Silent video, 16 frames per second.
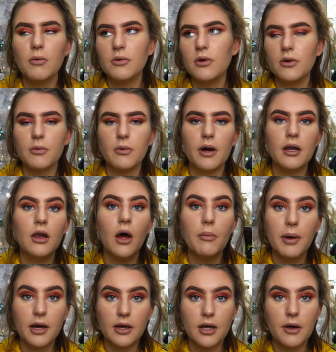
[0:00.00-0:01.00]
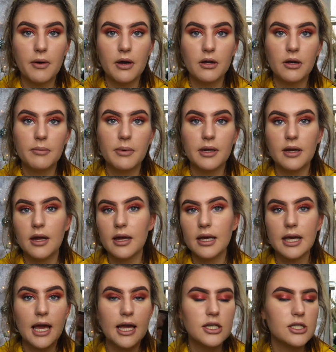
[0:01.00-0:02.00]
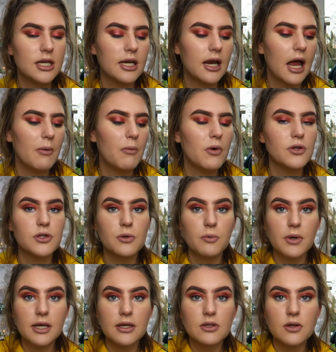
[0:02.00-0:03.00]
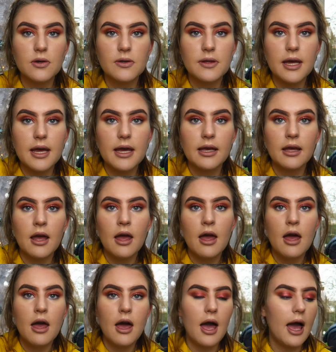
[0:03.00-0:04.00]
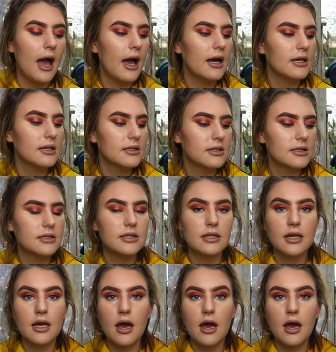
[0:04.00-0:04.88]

well, not quite a lot, but I go out clubbing like occasionally, like once a week sort of thing, and